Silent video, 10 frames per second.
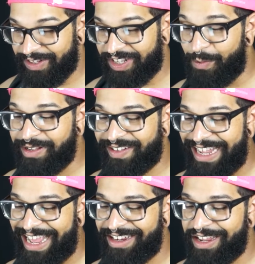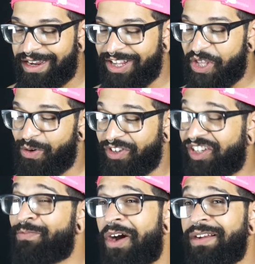Someone said, you are
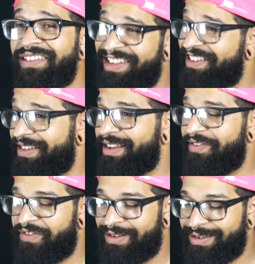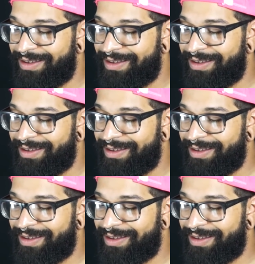smart and sensitive.